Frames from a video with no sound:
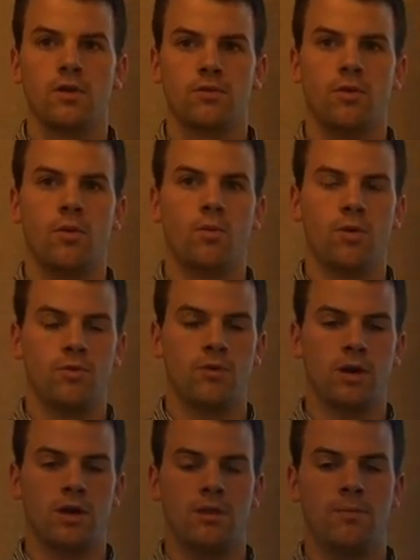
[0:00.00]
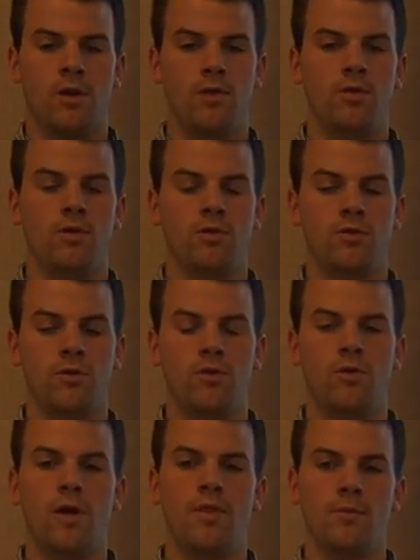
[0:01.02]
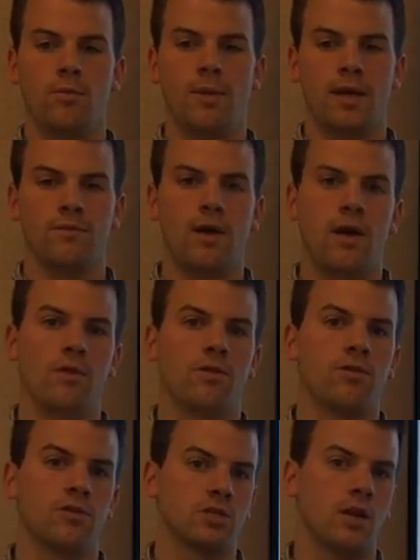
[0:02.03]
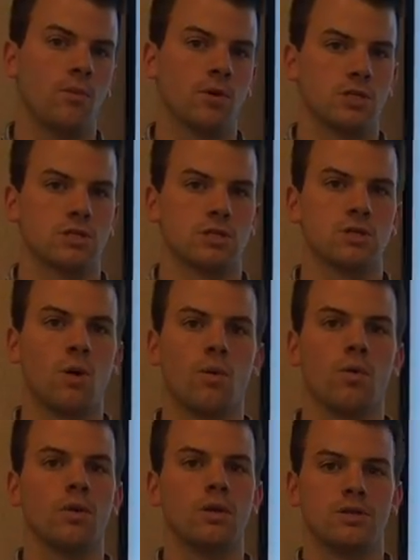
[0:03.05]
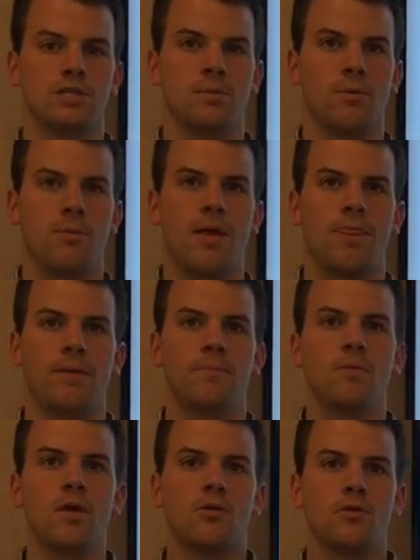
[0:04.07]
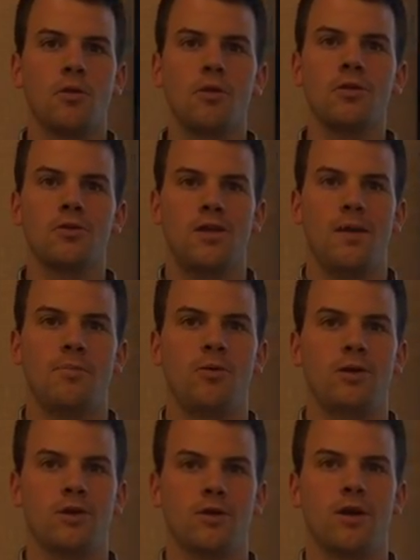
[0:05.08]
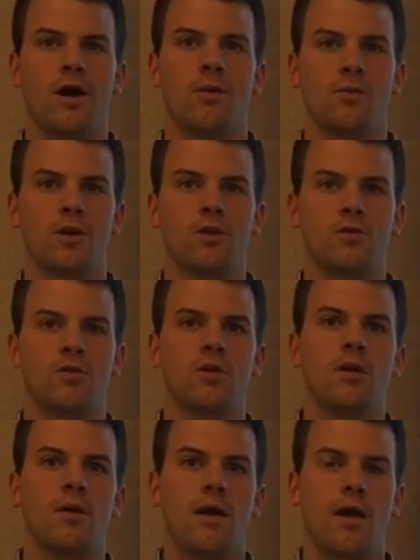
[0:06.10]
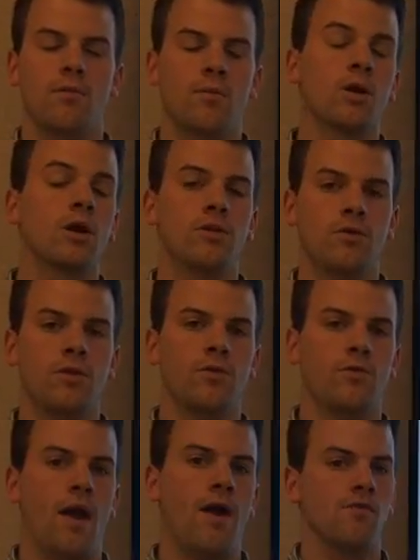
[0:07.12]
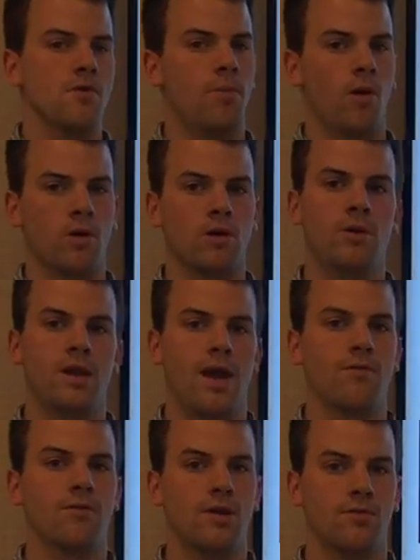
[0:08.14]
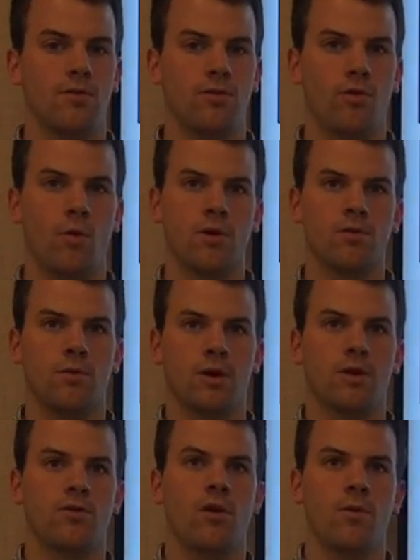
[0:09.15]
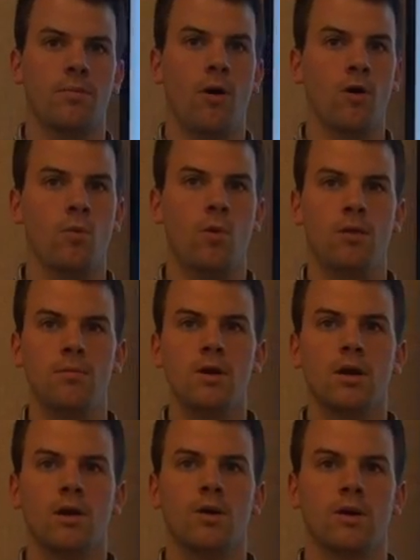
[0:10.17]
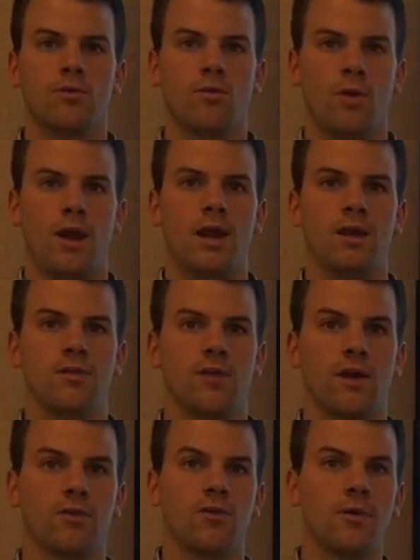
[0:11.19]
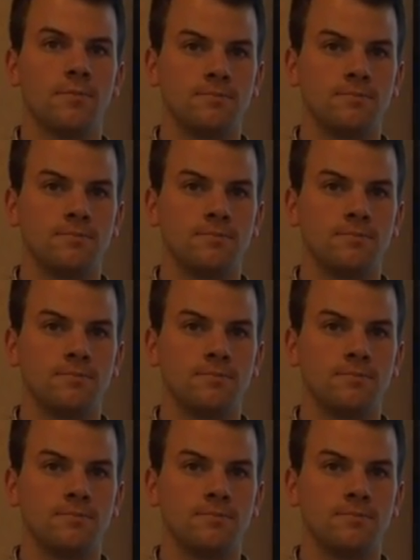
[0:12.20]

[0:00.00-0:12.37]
So once we're going to compare those two, and then we'll make a final decision on which is the total cheaper method. So a little example here, we're going to do this for every part going to every different store. So we're going to start with part 1 going to store 86.